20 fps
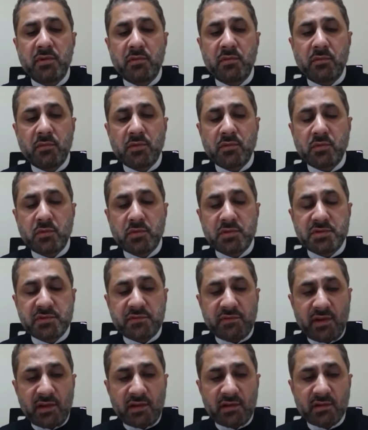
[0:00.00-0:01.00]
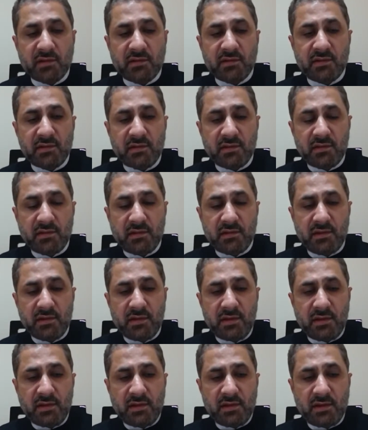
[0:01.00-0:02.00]
what was felt
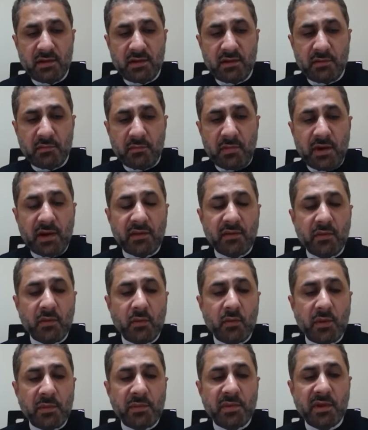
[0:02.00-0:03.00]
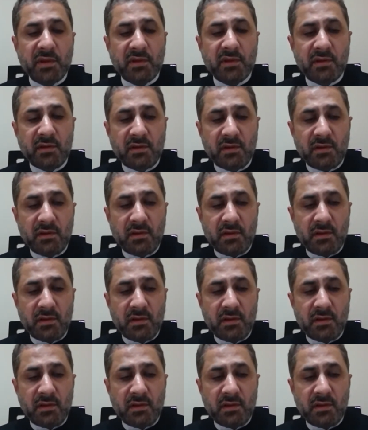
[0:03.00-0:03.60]
by the women